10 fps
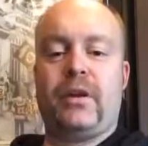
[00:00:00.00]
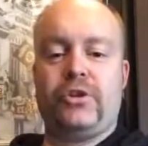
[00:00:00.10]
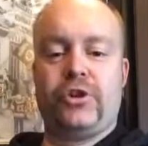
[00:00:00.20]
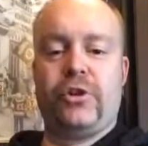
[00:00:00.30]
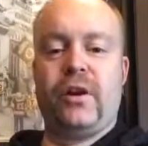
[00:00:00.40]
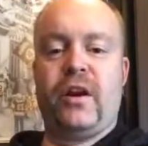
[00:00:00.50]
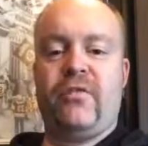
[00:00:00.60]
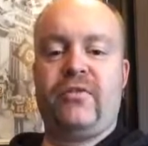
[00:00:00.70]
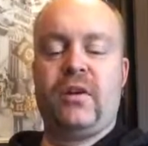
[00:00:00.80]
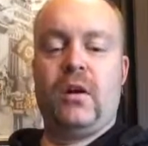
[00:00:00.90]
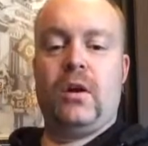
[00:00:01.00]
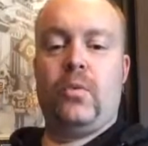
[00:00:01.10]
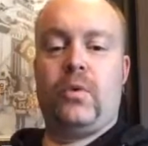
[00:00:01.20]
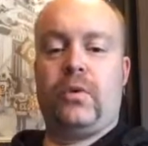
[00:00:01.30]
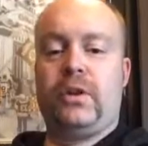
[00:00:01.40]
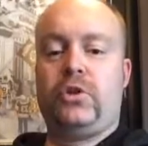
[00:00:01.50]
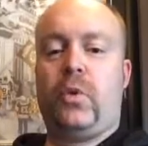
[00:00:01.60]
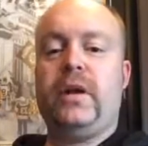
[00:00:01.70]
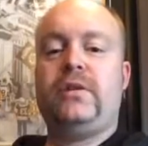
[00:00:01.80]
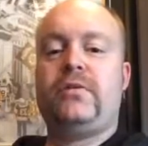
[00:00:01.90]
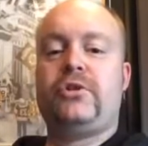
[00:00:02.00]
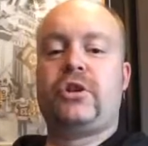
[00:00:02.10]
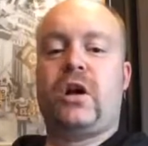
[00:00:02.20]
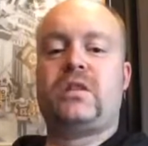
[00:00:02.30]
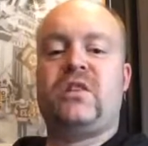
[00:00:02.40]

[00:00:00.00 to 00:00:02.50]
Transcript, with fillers: And sure enough, with only 22 shots,